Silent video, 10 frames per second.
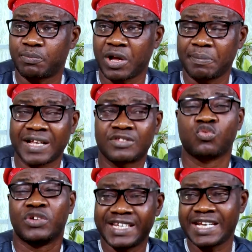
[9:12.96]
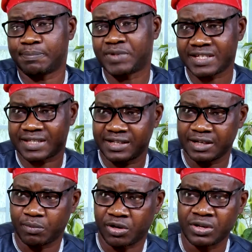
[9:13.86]
deployment, will nip this in
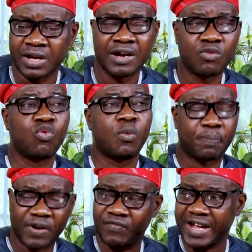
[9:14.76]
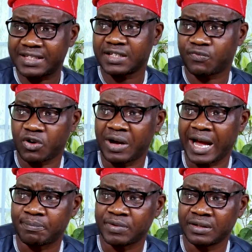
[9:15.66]
the bud, will prevent it from
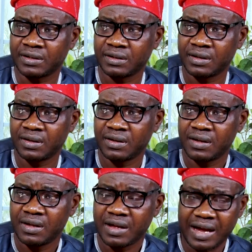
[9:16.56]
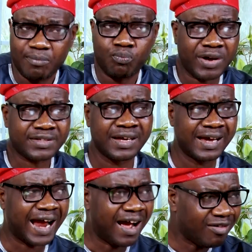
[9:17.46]
happening. But
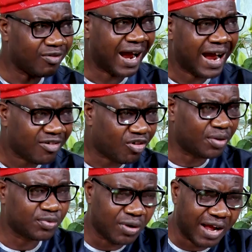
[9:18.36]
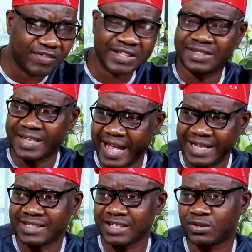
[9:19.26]
how come you have a
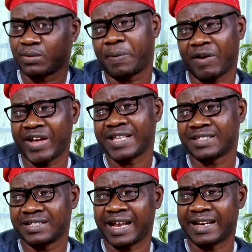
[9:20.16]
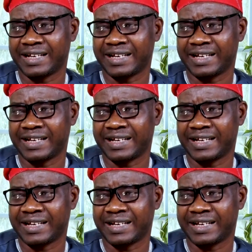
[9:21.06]
DIG supervising